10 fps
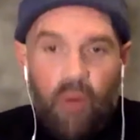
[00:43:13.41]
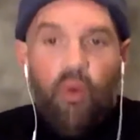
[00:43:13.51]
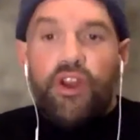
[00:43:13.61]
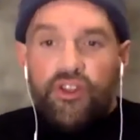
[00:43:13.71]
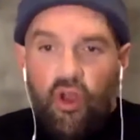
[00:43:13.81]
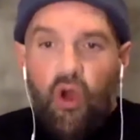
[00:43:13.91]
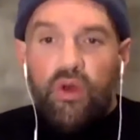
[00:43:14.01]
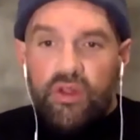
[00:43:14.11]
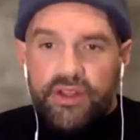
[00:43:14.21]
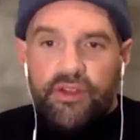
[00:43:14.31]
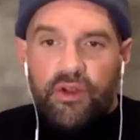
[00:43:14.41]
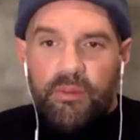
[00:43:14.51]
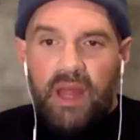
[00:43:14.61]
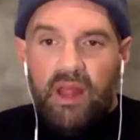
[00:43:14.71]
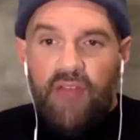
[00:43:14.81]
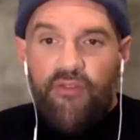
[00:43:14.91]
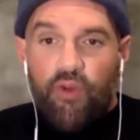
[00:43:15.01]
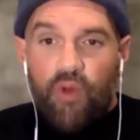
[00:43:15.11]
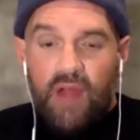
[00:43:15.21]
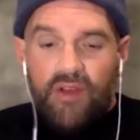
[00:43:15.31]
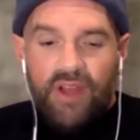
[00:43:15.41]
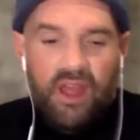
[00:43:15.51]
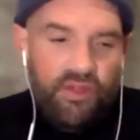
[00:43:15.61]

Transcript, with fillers: i want to totally turn my life around